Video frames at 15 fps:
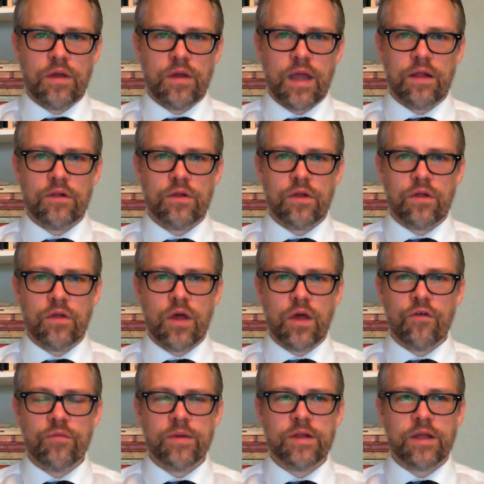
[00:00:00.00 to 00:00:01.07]
And
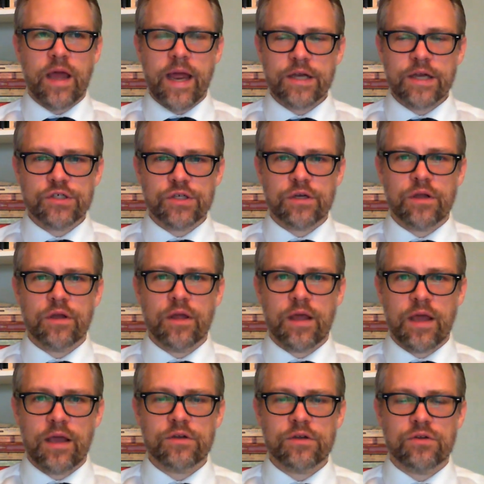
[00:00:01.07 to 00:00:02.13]
government action
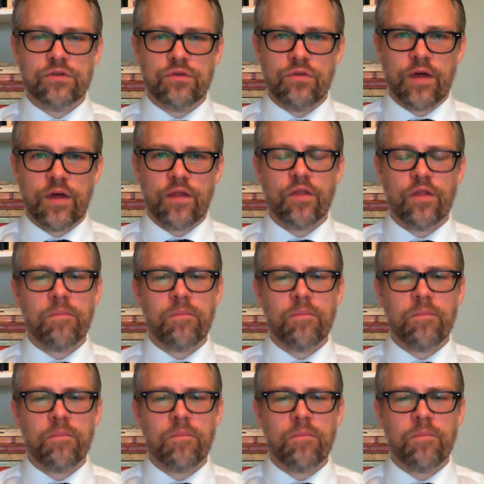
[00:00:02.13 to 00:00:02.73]
can't do that.